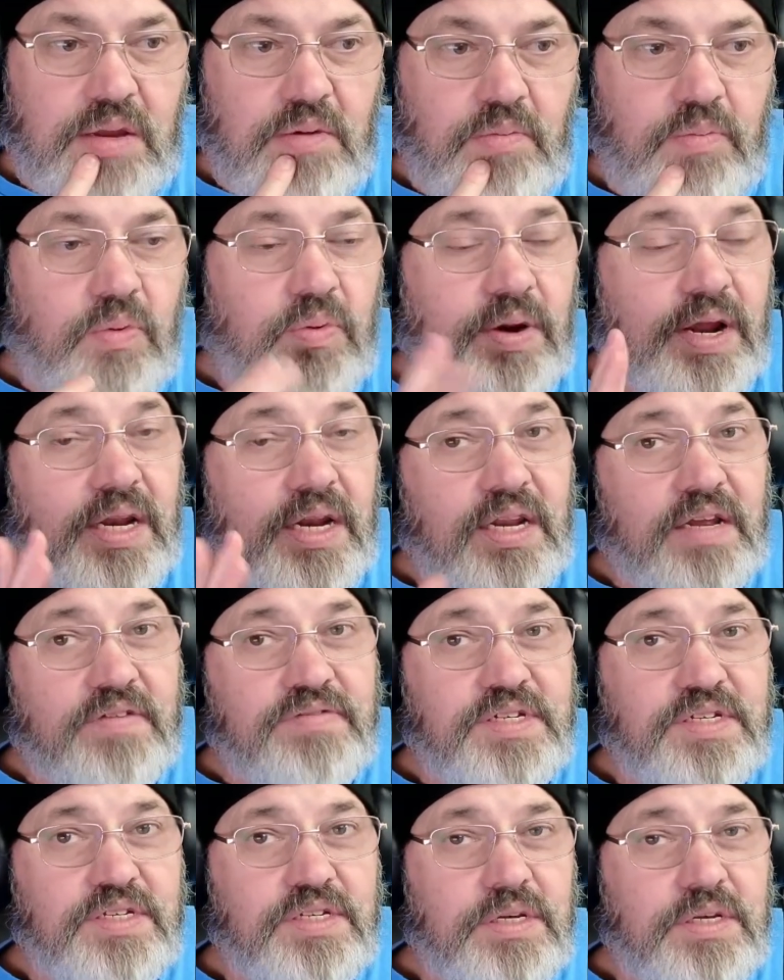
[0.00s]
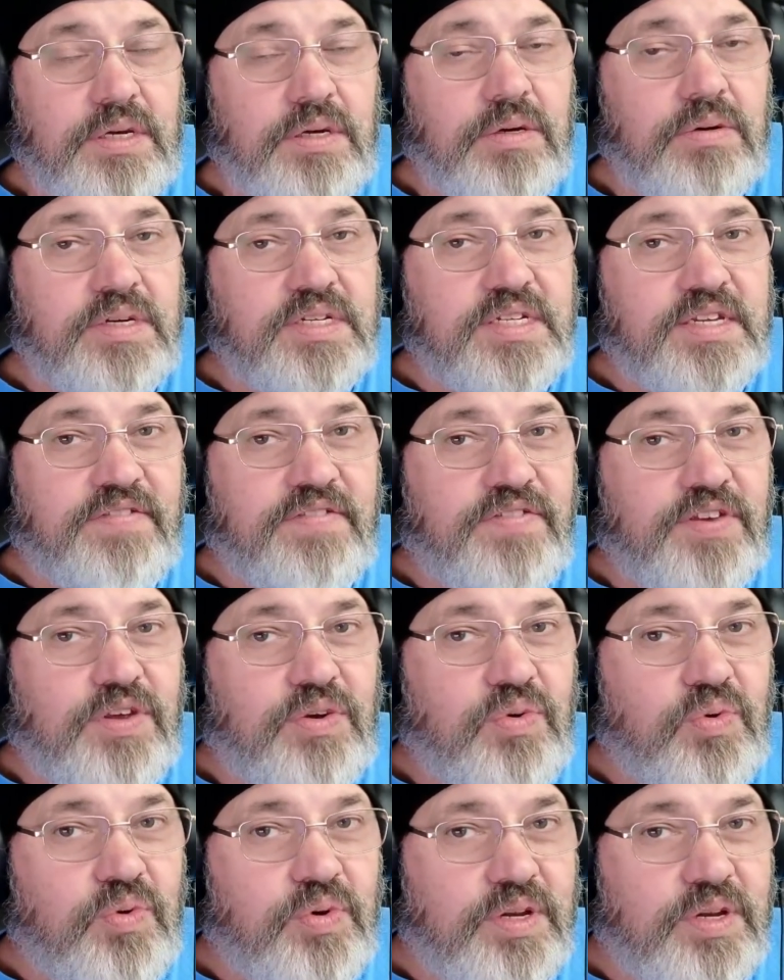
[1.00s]
But what I'd love to do is if
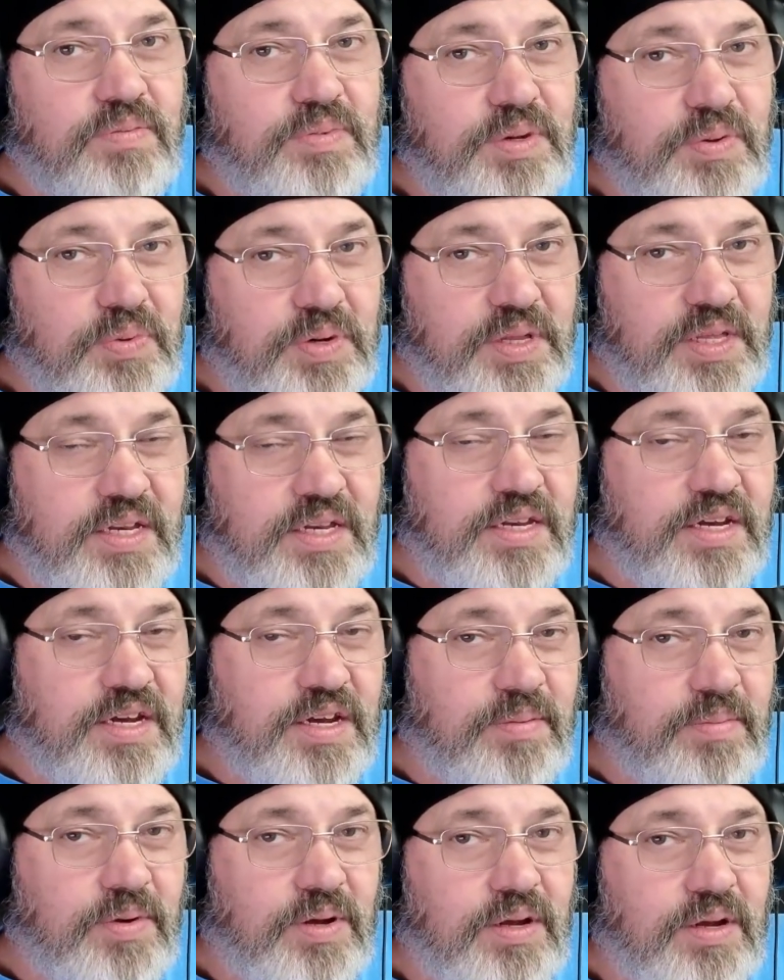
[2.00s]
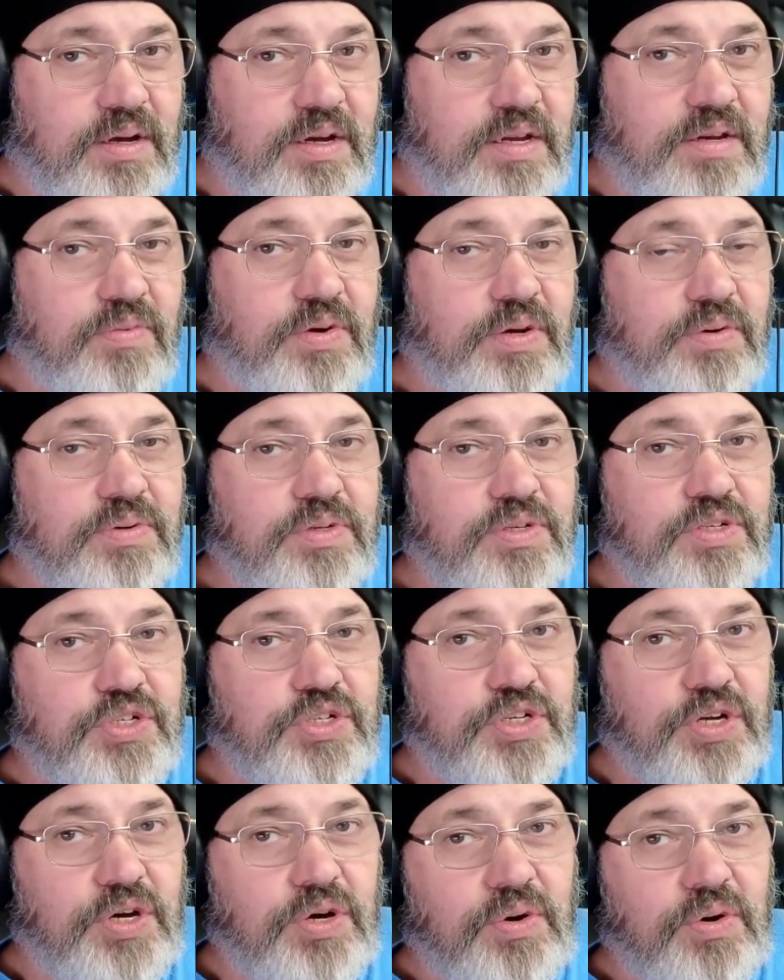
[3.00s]
you would be willing to come on, we would
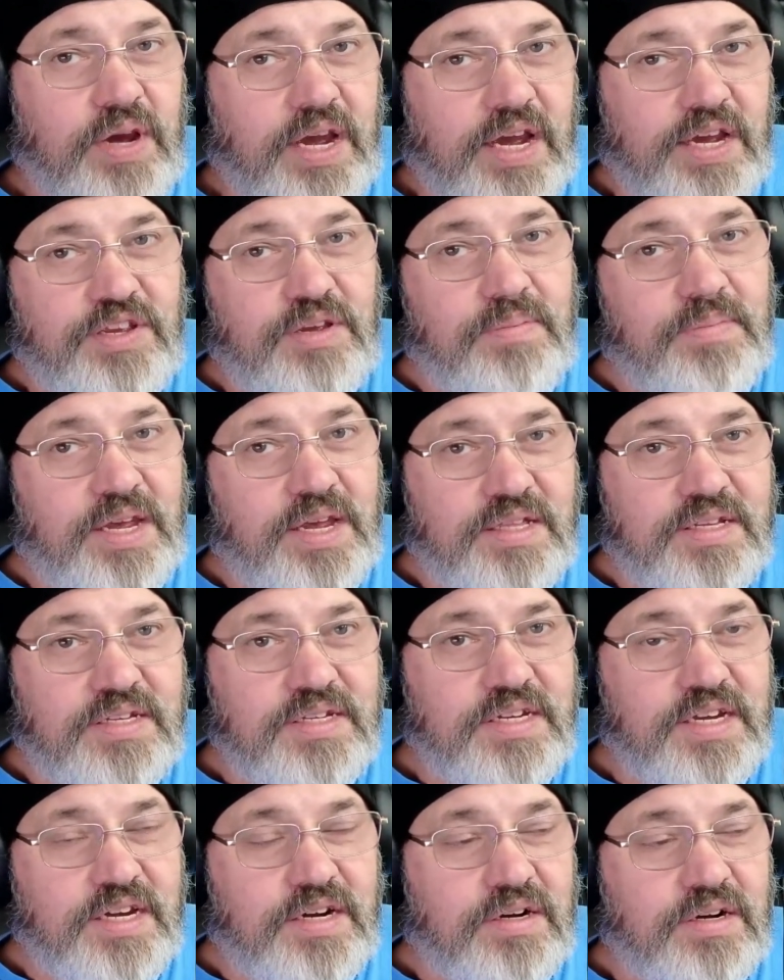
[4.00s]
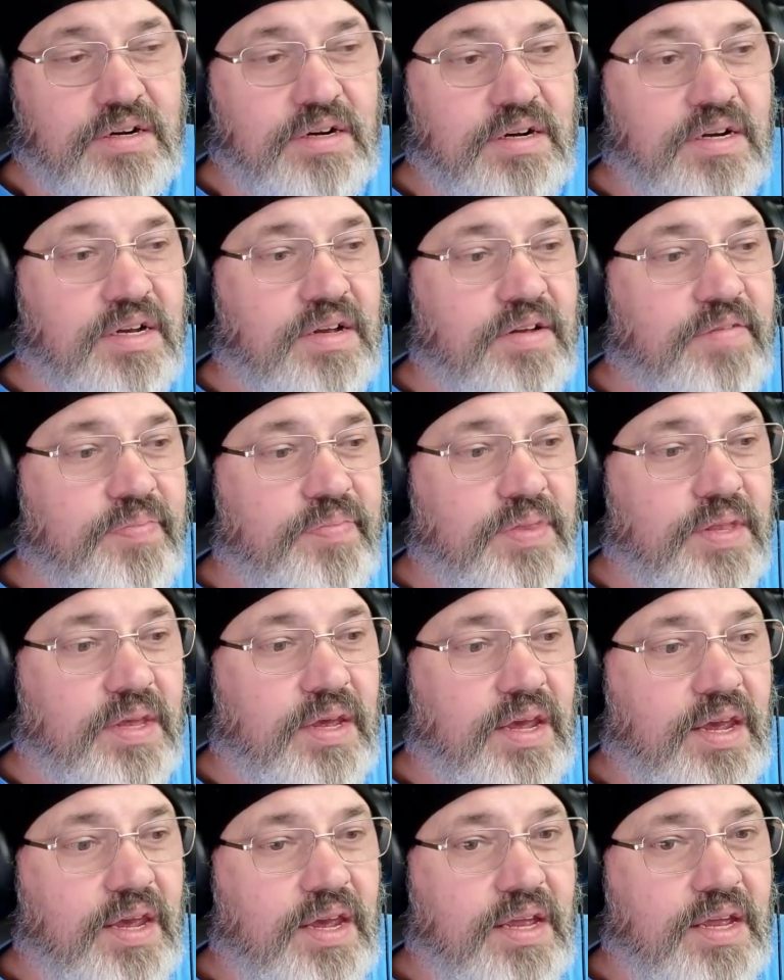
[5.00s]
show how you made the stinger
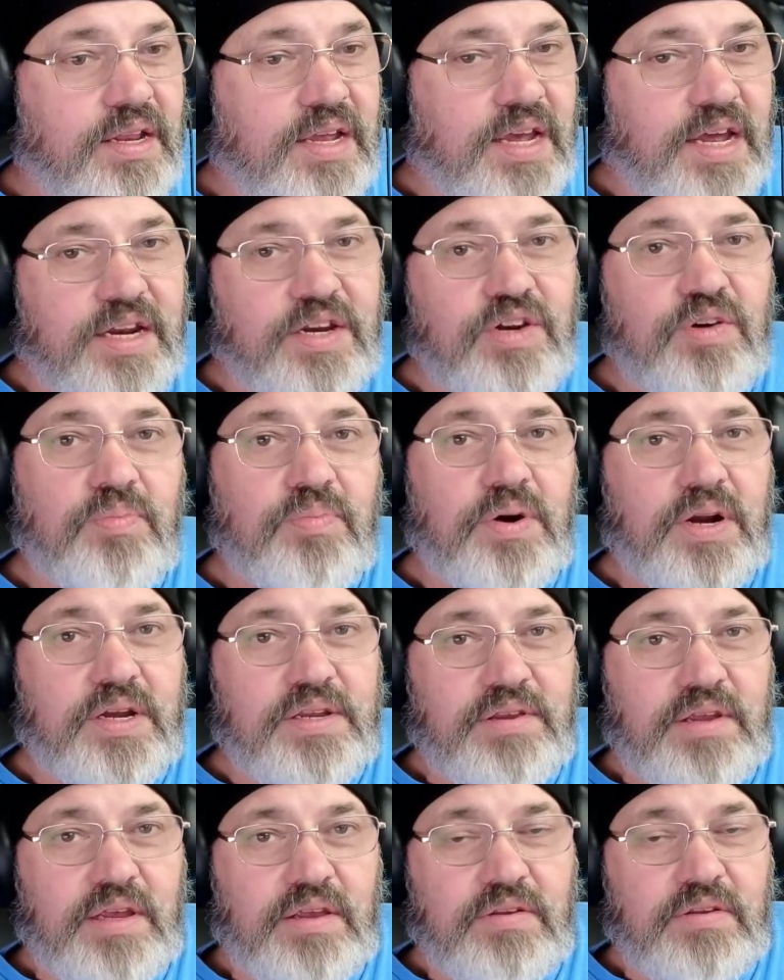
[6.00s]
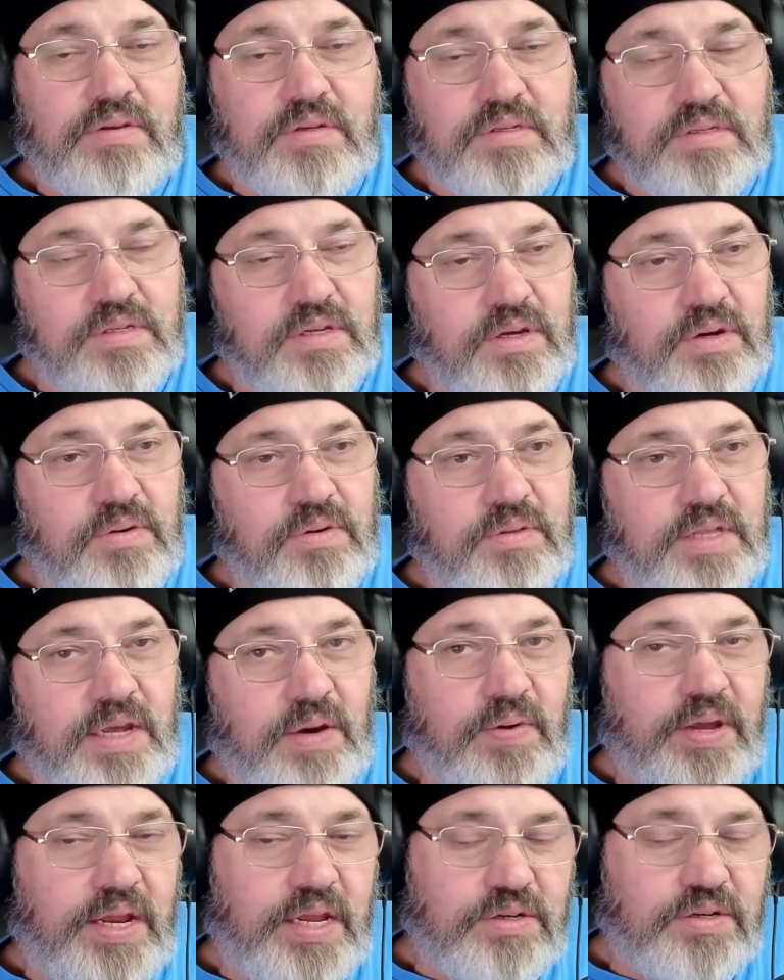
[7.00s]
and kind of your process. So that
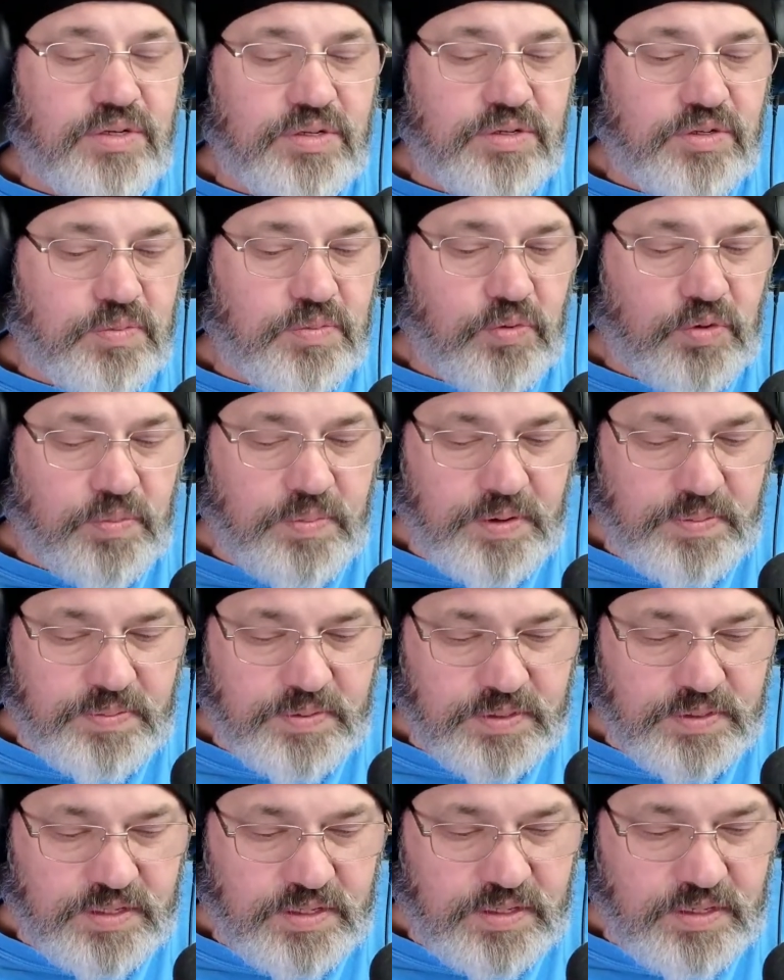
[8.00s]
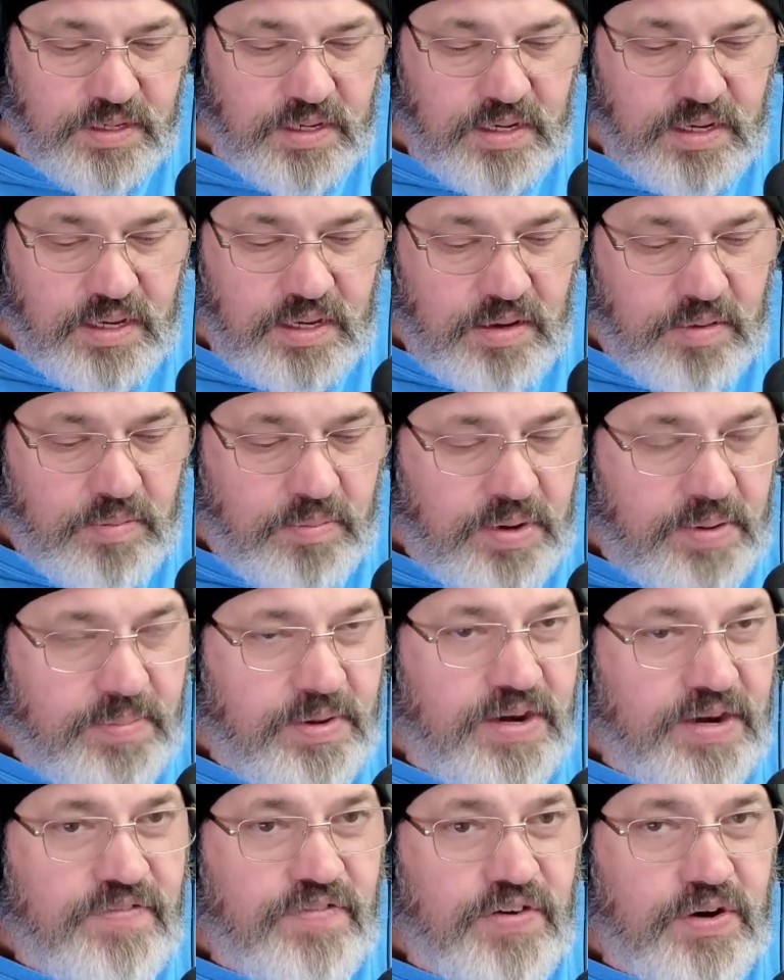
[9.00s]
way introduce more people to my
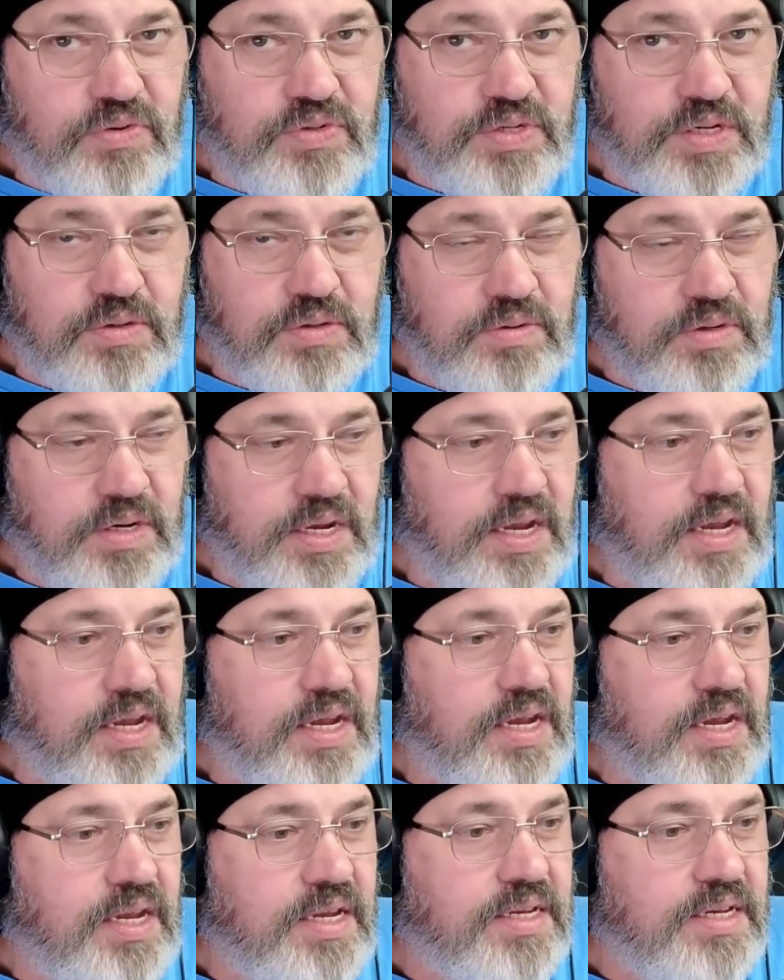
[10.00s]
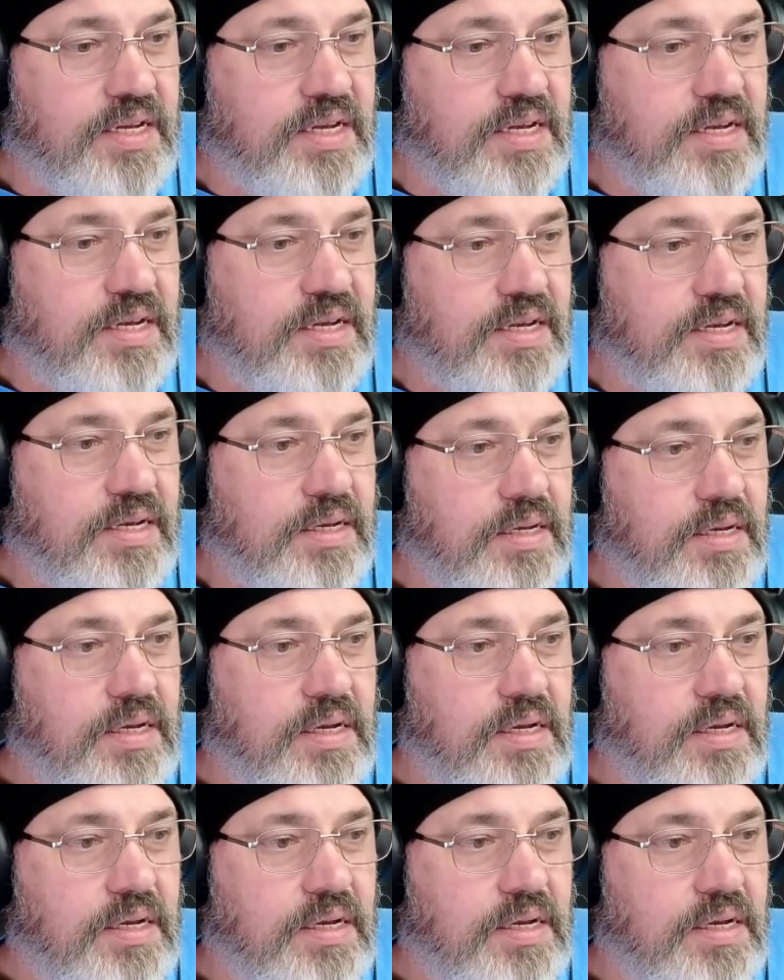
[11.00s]
buddy Frozone, and that